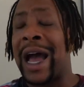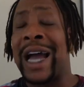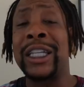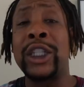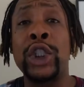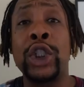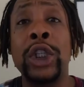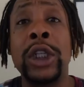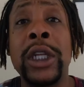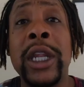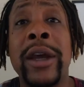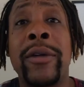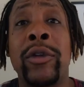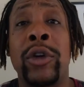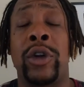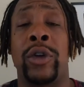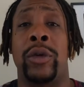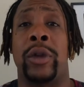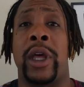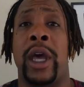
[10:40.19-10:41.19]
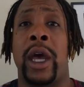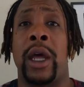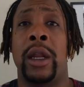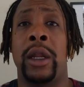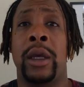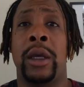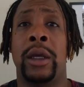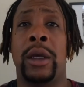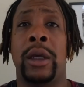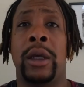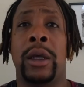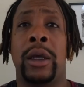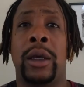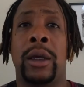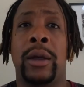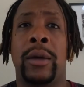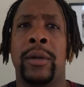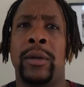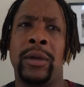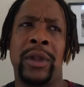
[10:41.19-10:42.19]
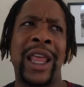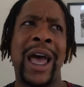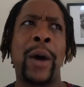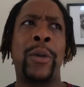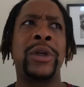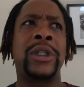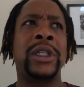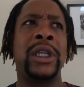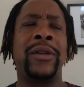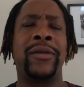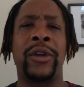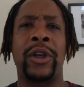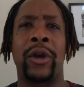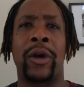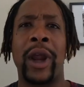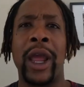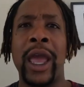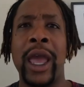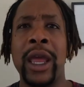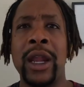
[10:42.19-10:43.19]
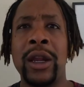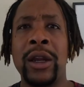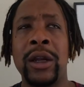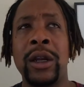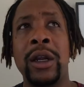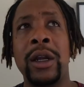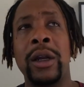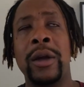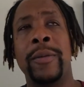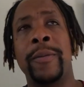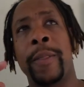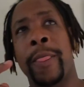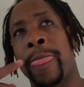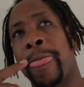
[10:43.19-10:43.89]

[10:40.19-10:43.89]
I should never do that. And that wasn't even your ender.